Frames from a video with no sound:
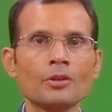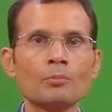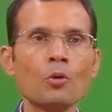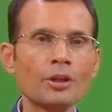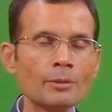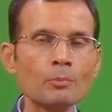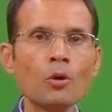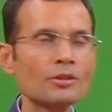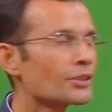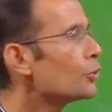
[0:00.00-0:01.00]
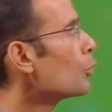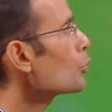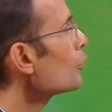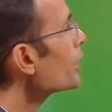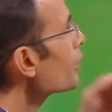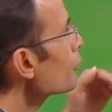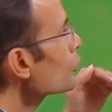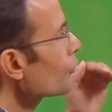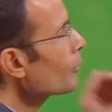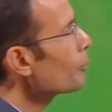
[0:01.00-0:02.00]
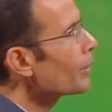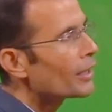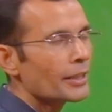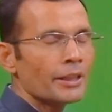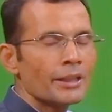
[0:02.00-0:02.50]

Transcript: More and more CO2 will diffuse from blood